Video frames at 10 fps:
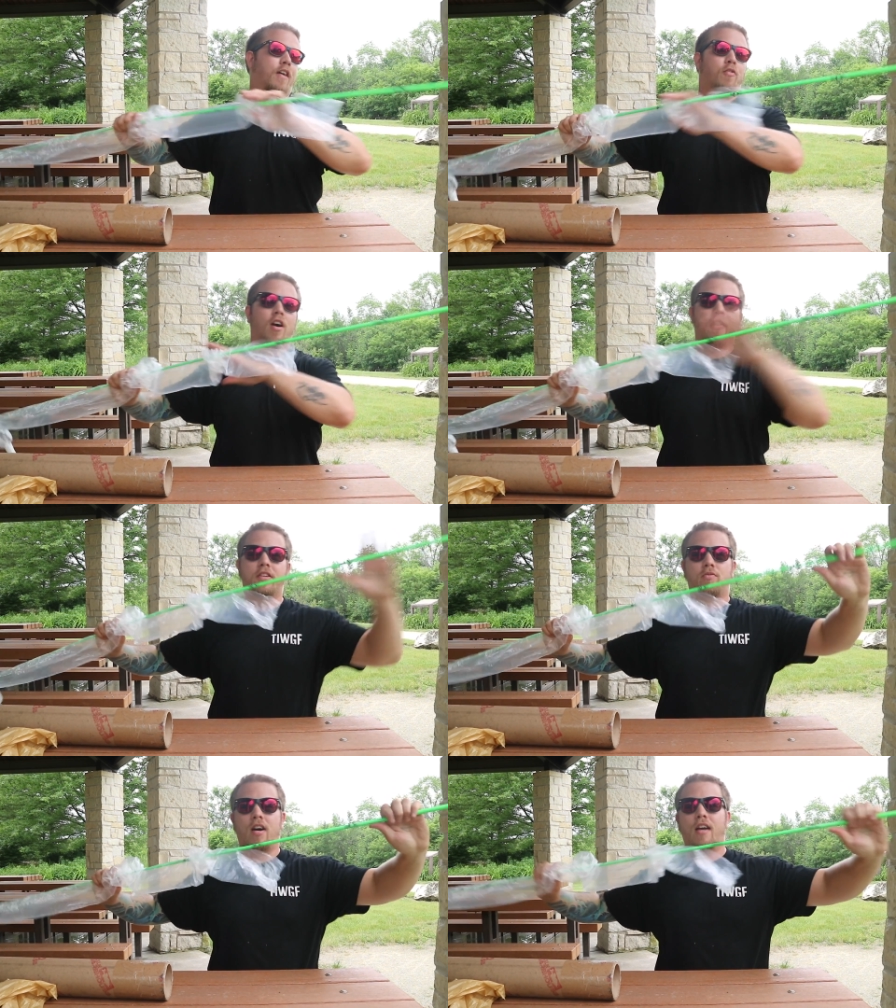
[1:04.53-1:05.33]
I've wanted
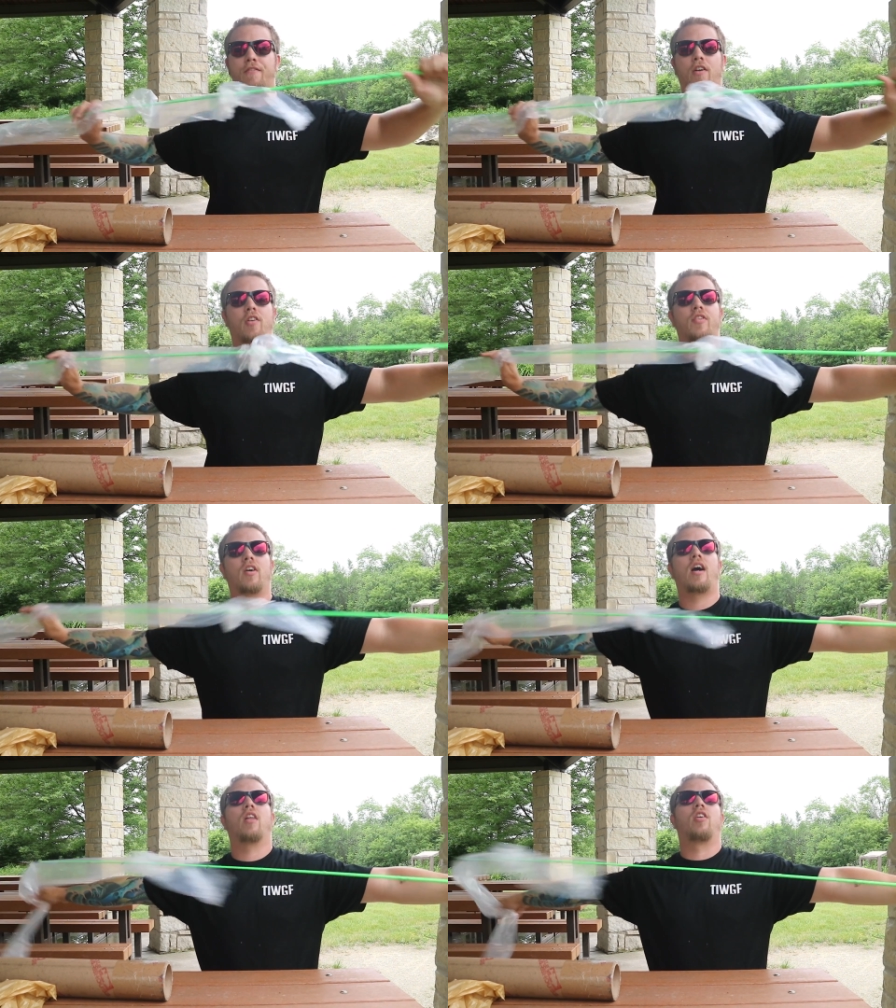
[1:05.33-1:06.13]
this rod for I don't even
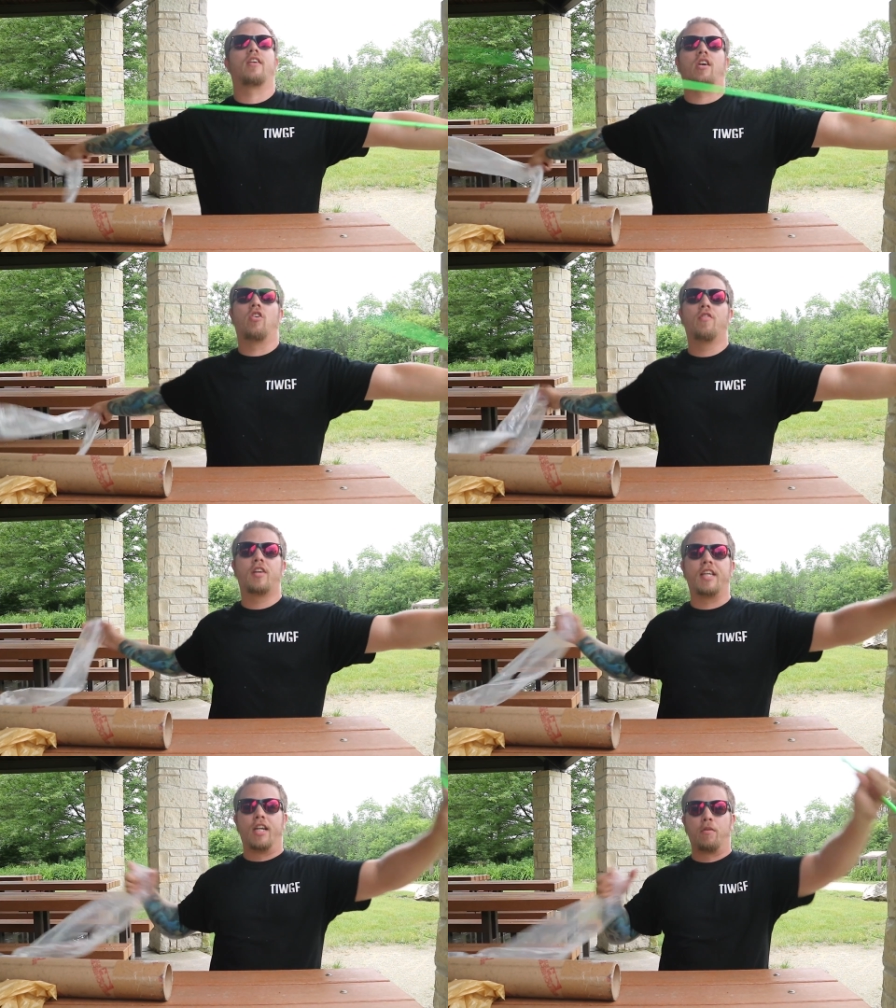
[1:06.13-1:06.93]
know how long now,
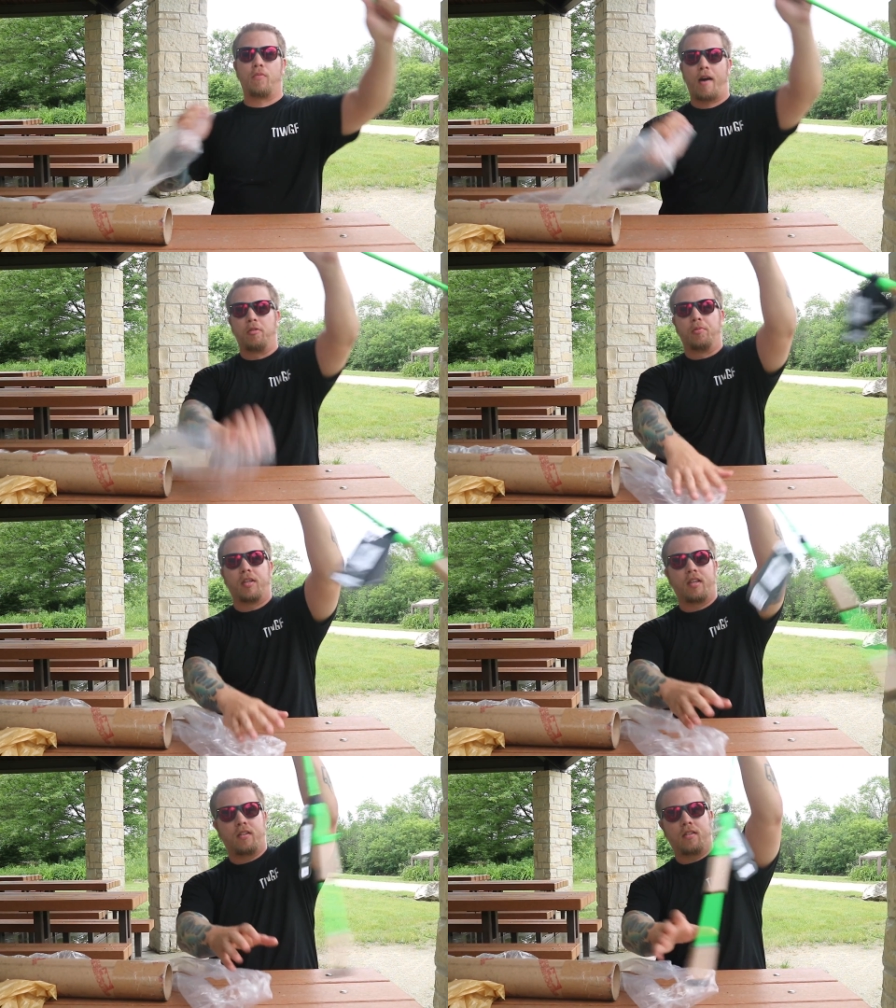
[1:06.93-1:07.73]
over a year
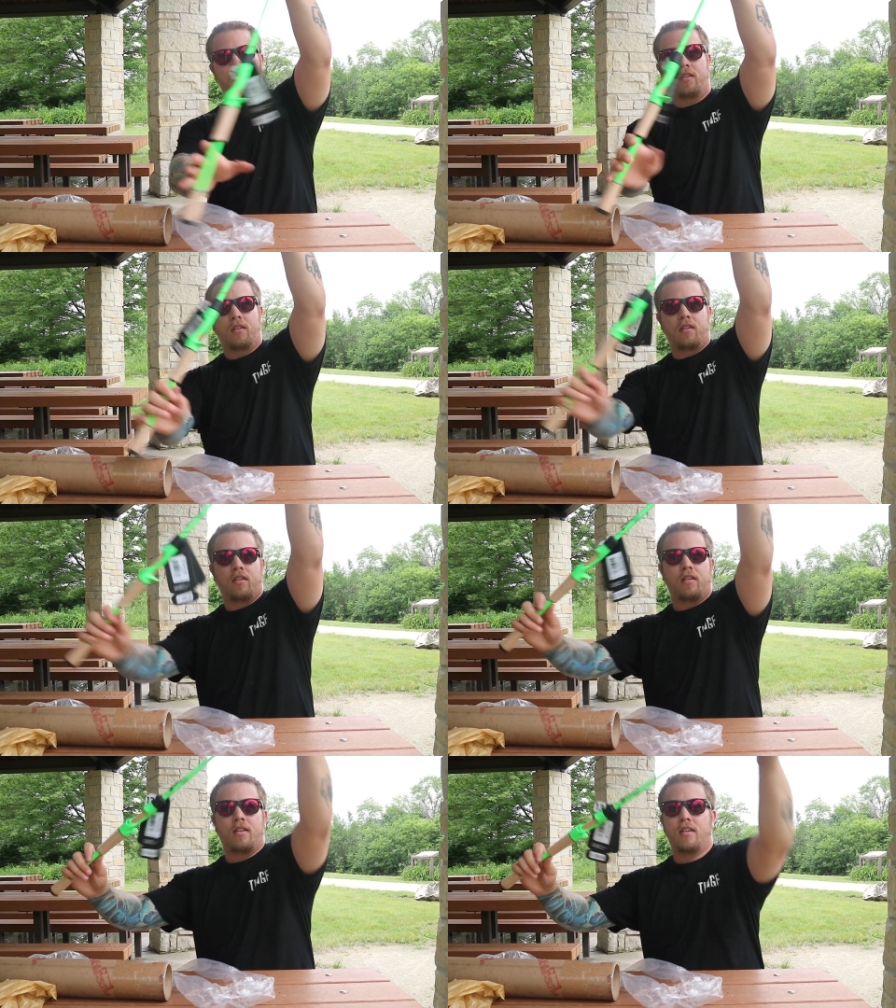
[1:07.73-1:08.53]
probably.
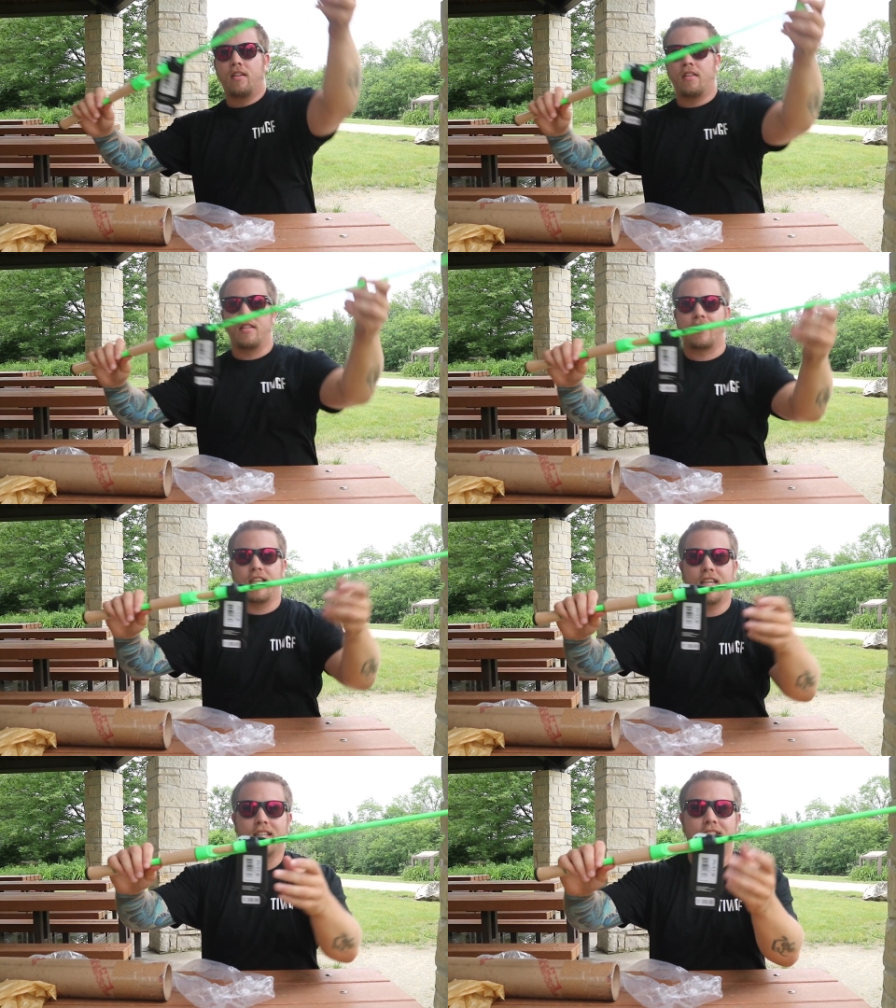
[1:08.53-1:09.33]
This
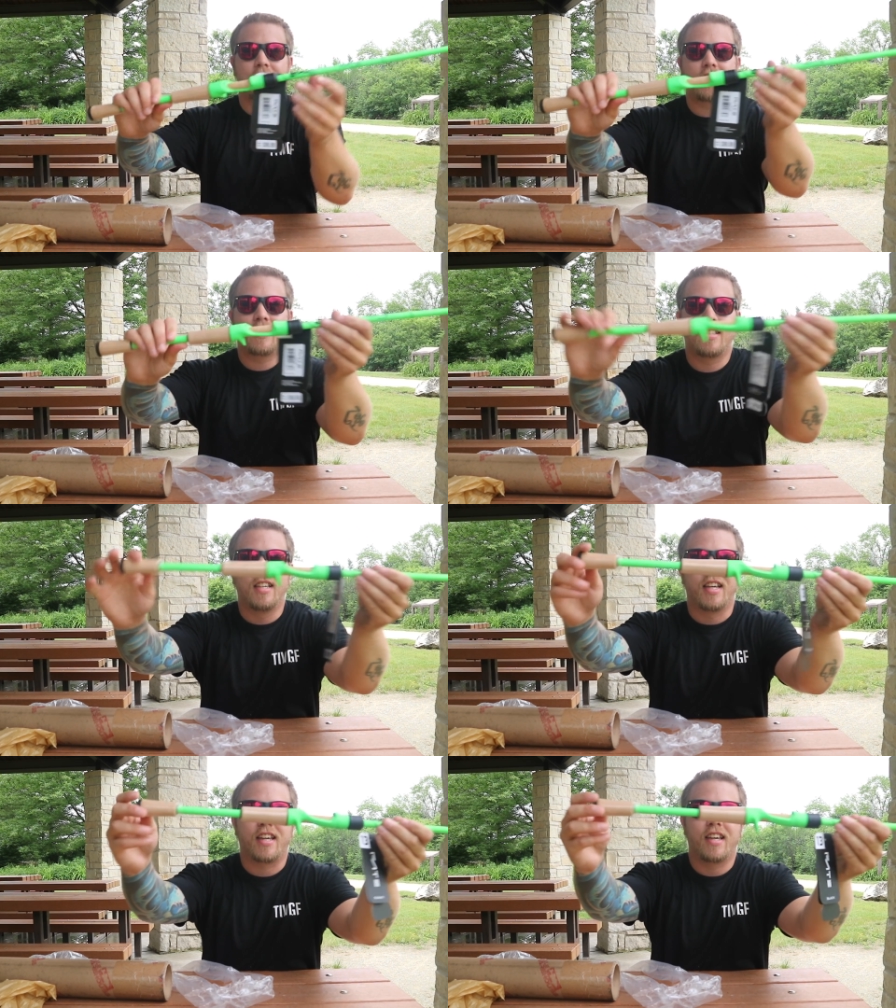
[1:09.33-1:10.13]
thing is
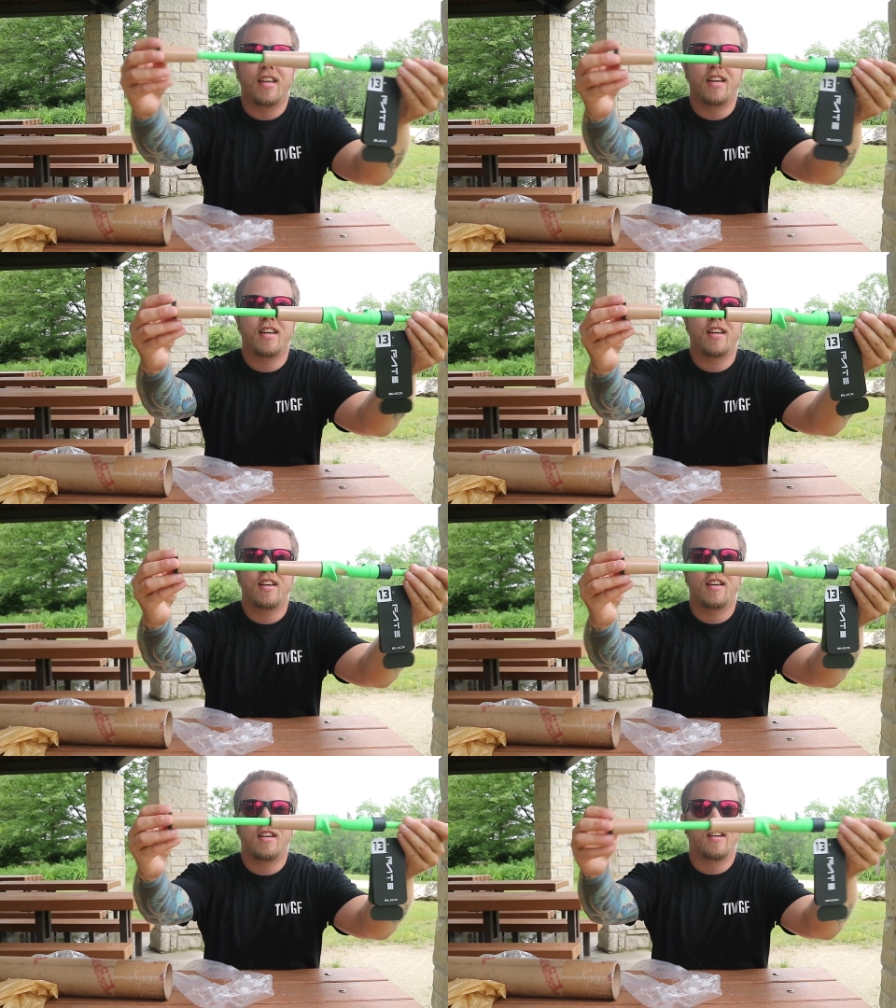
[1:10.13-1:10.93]
sick.
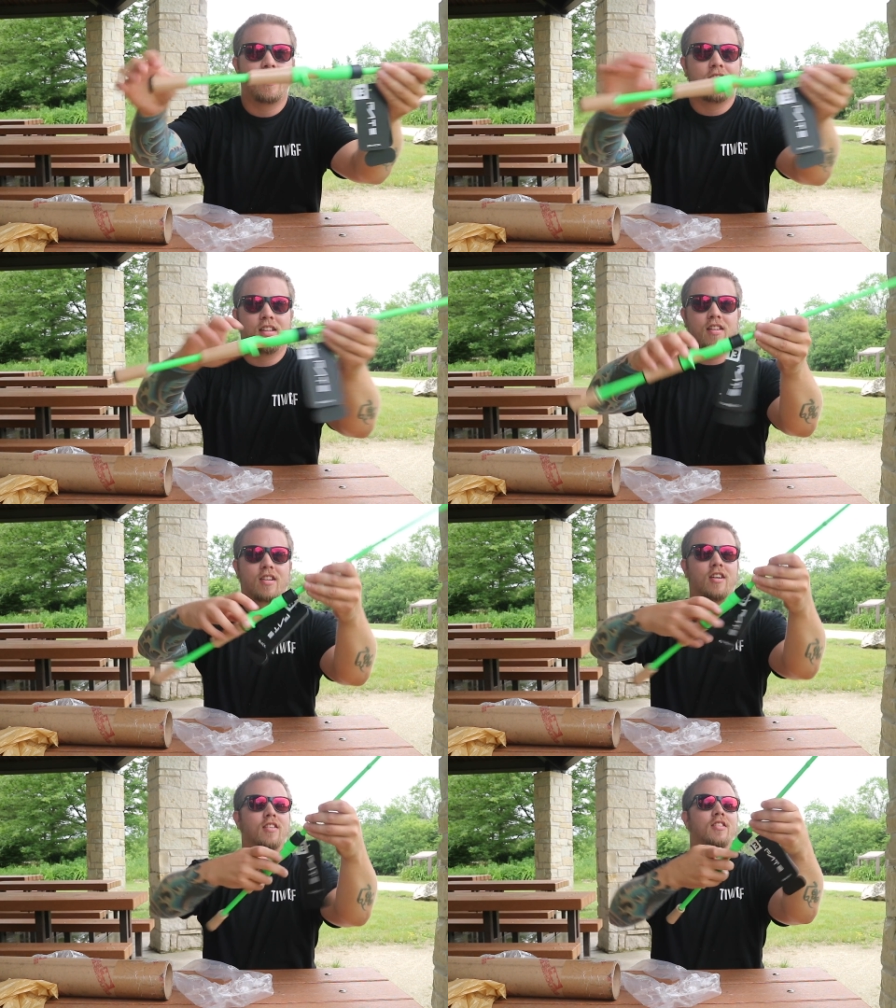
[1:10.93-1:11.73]

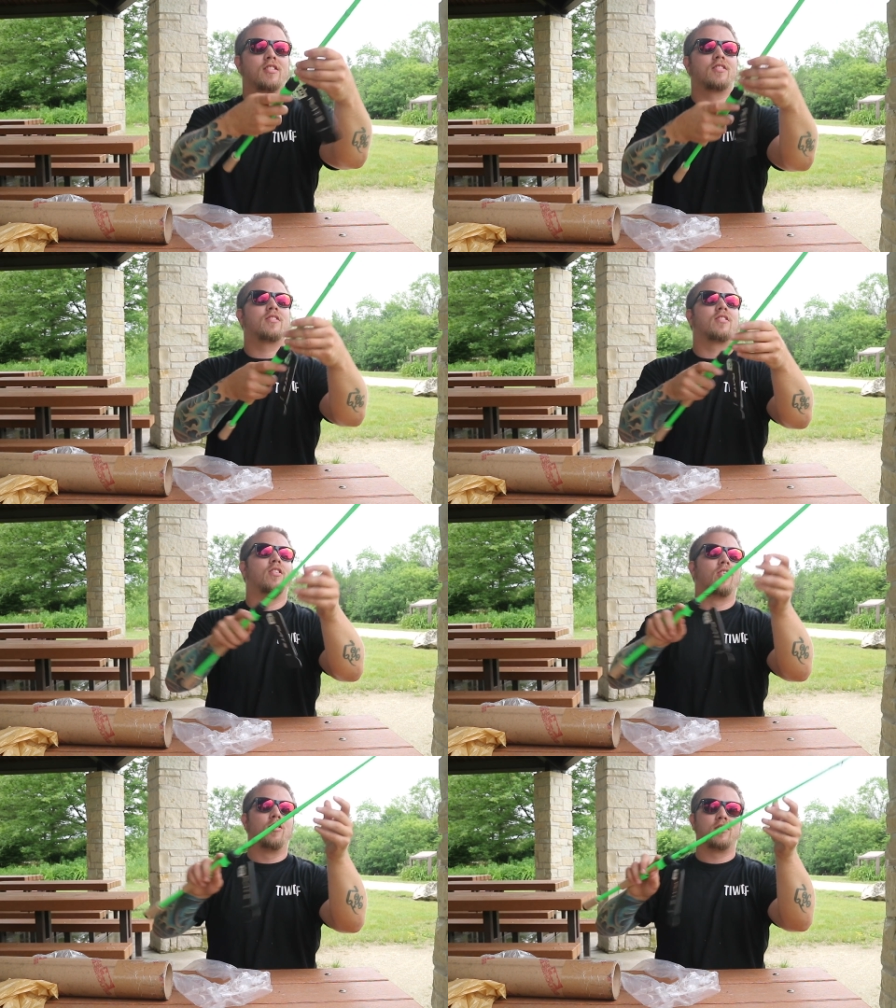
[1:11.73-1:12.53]
The color is
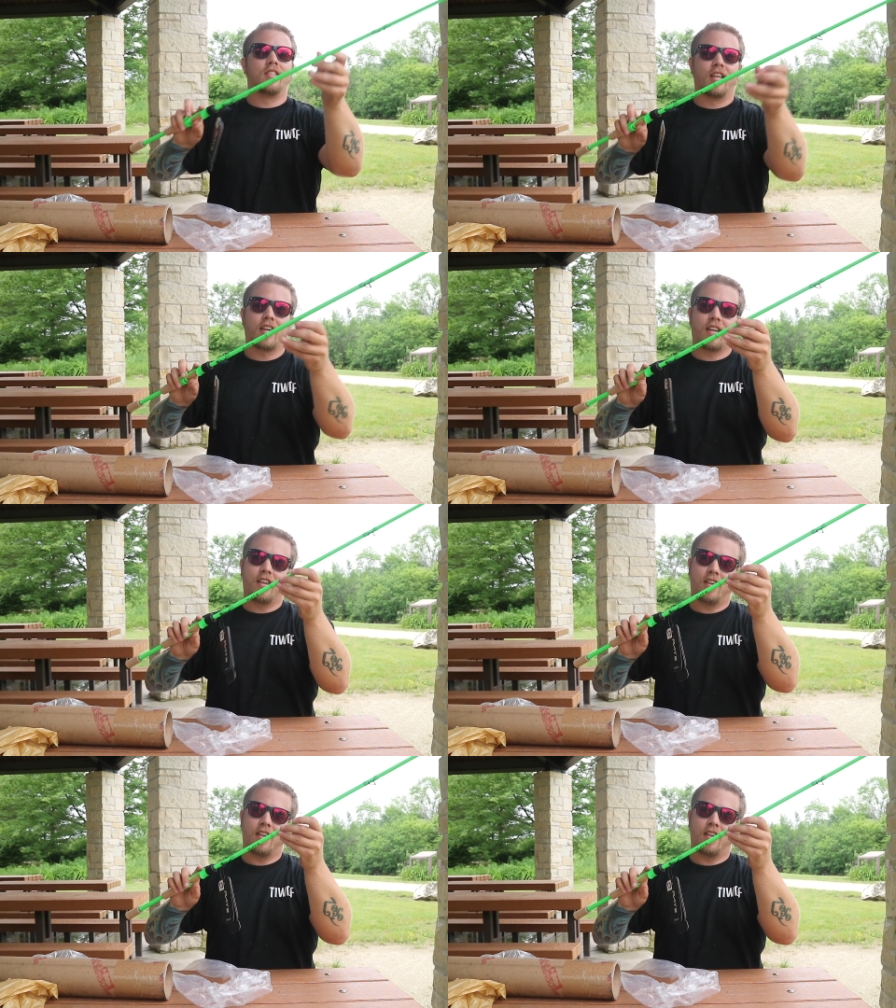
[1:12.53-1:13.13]
so sick.